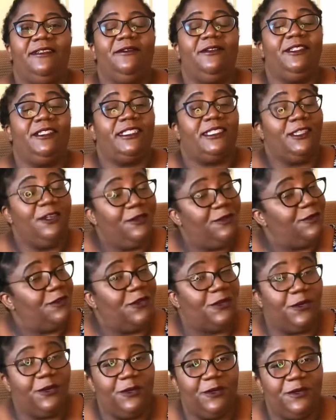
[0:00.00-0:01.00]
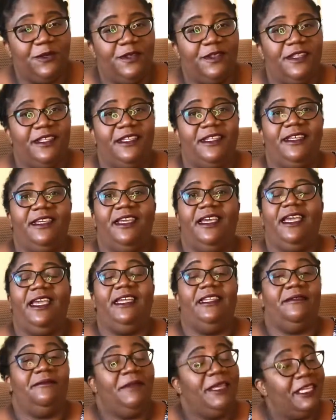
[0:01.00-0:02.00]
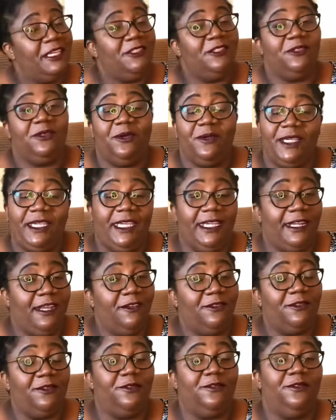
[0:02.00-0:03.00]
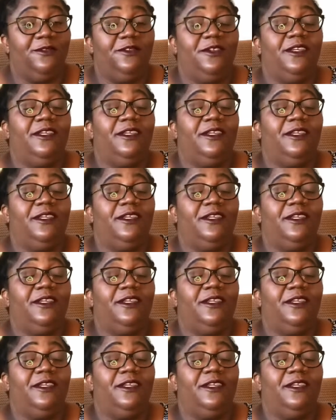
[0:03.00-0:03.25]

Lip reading: self-growth, and making sure we get out of